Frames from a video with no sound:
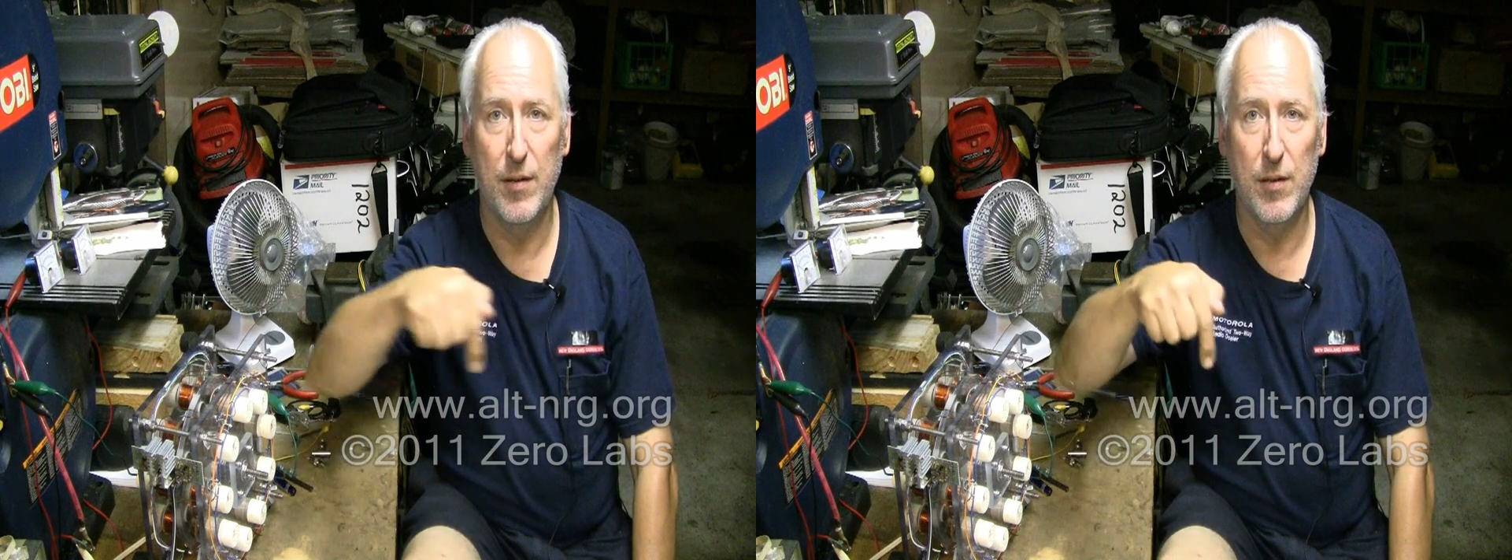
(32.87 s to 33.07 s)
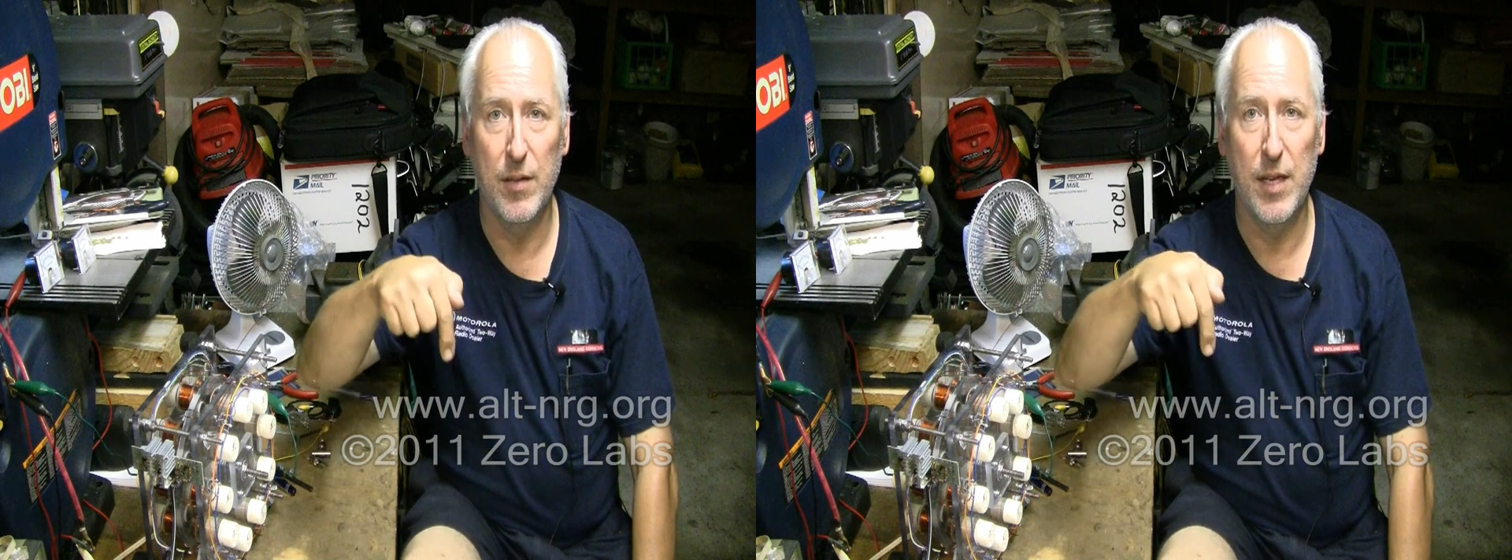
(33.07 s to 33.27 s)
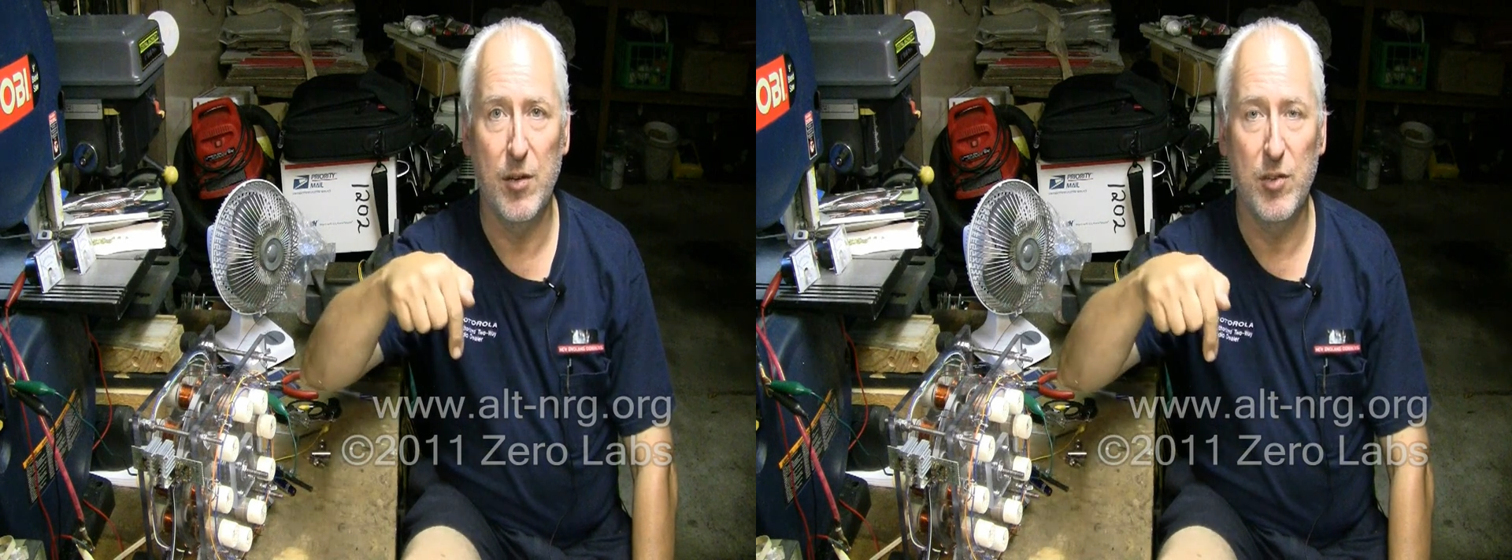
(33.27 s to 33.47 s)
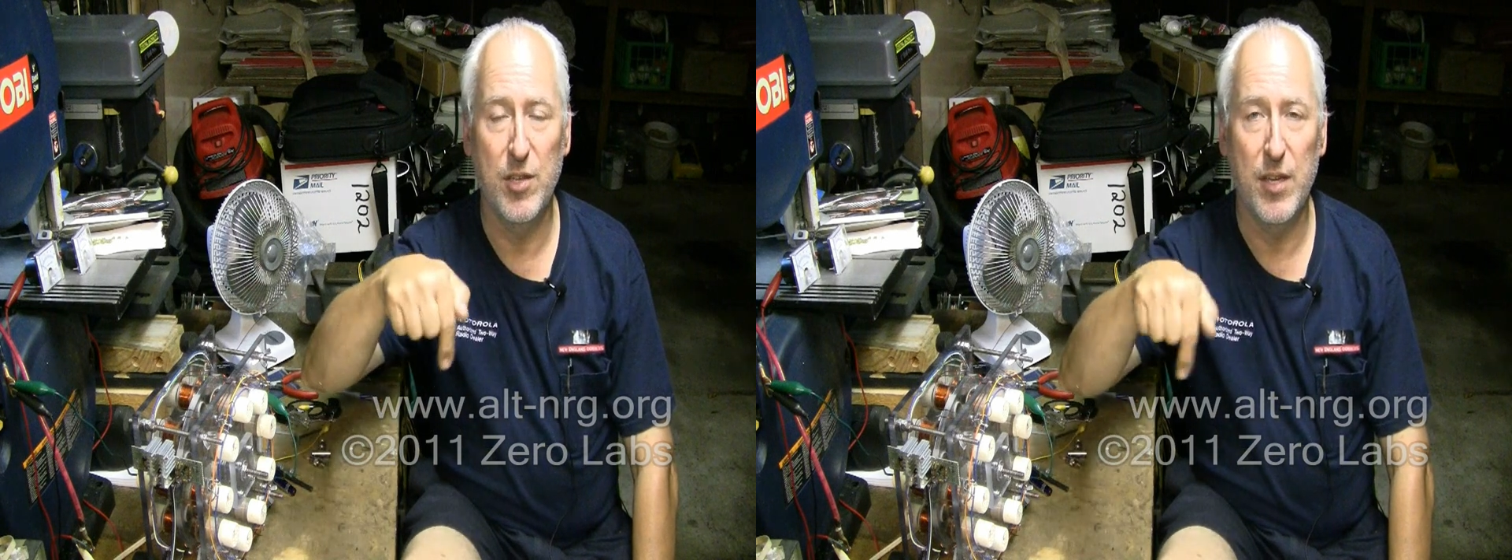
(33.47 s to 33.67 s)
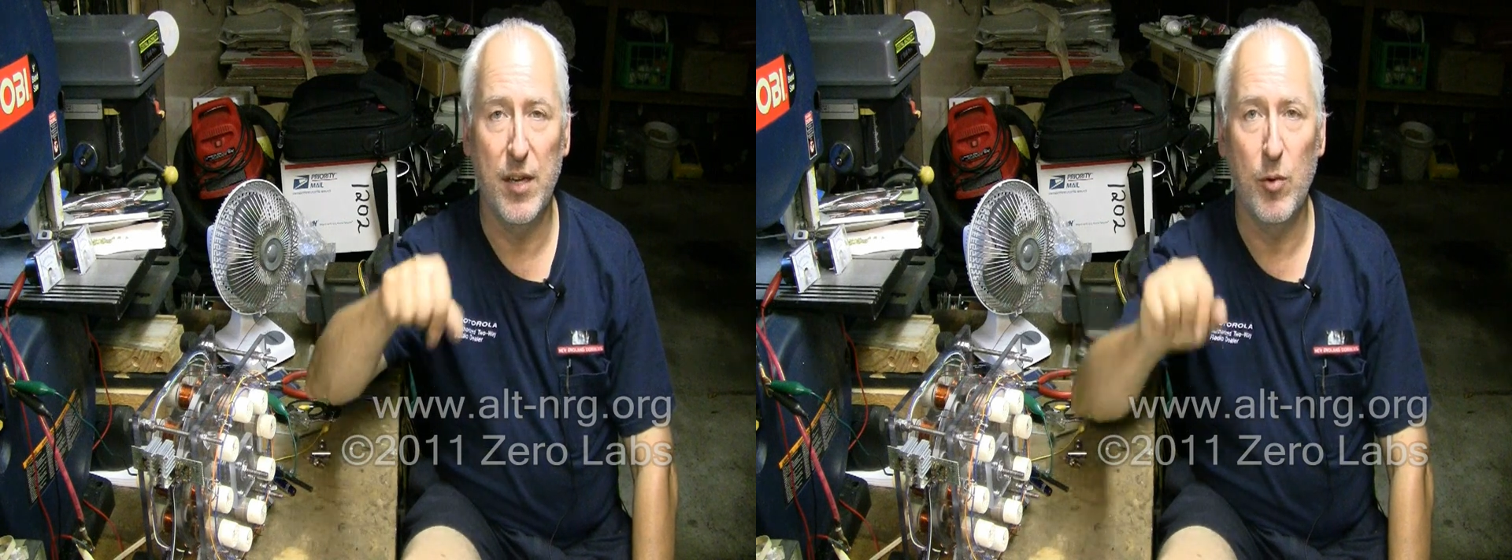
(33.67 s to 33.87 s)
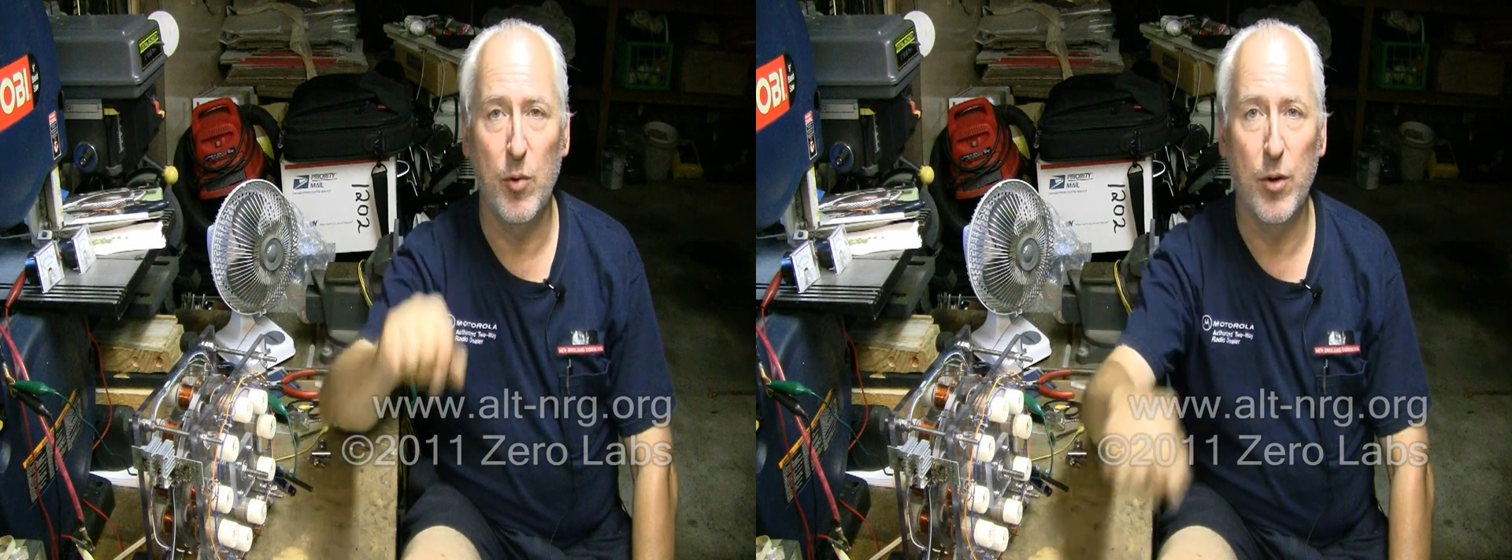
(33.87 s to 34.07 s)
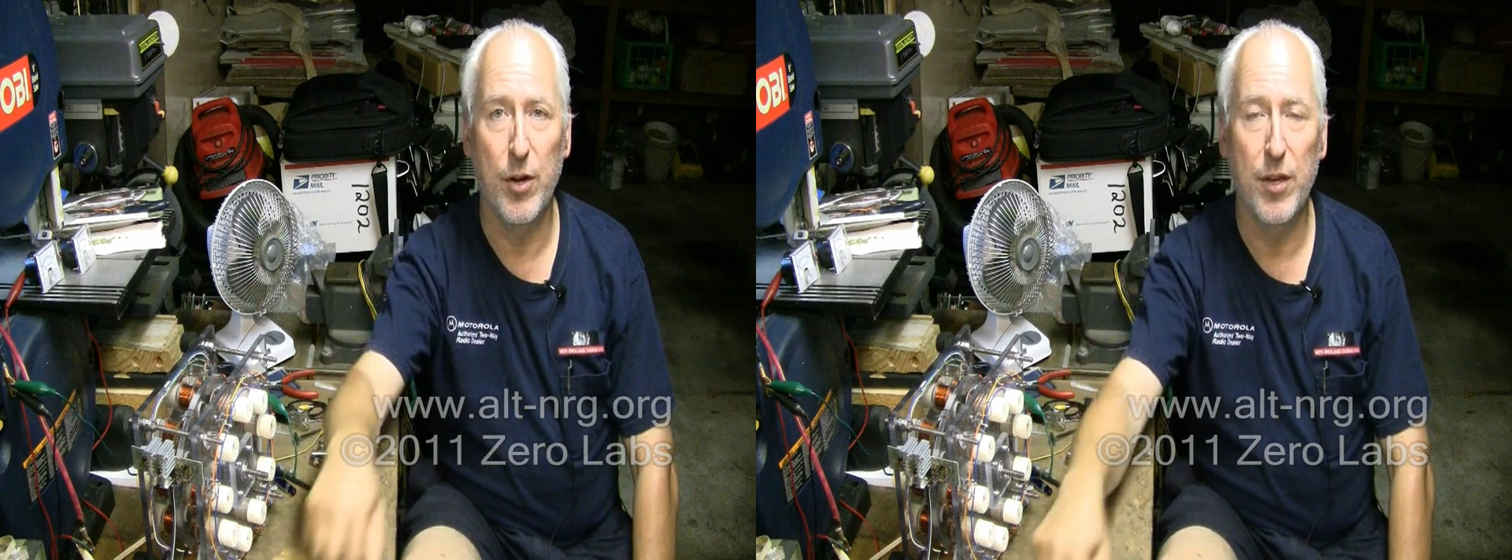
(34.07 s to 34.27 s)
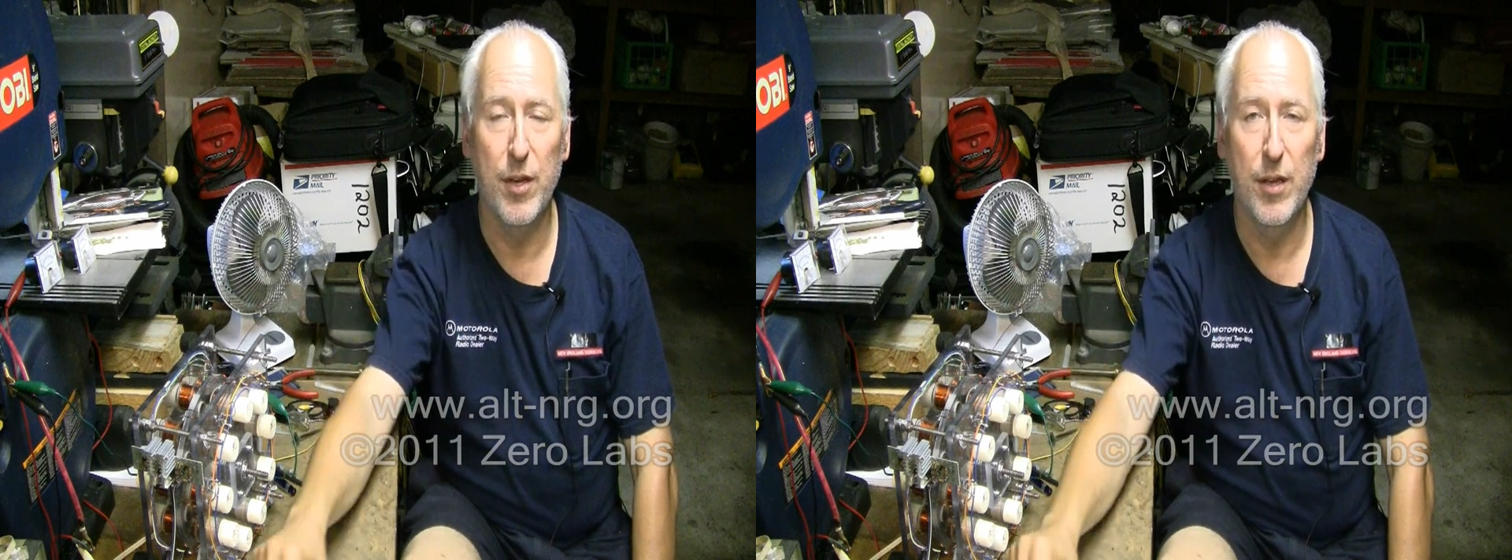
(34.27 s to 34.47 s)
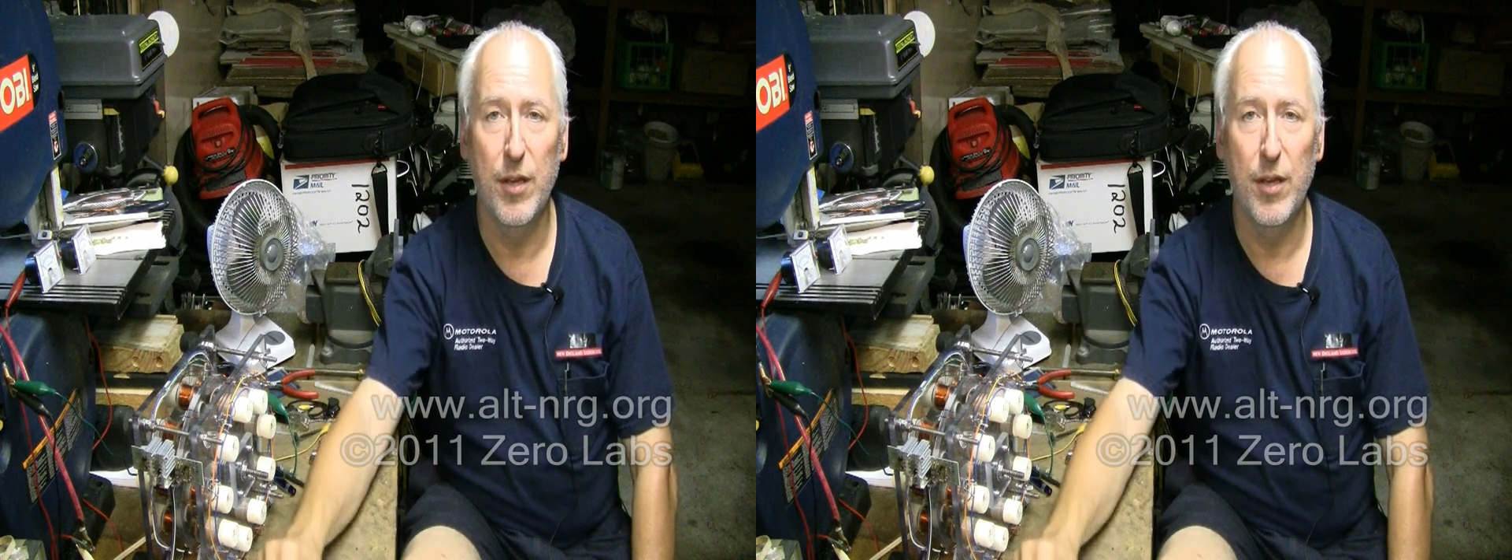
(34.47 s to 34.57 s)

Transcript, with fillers: altenergy.org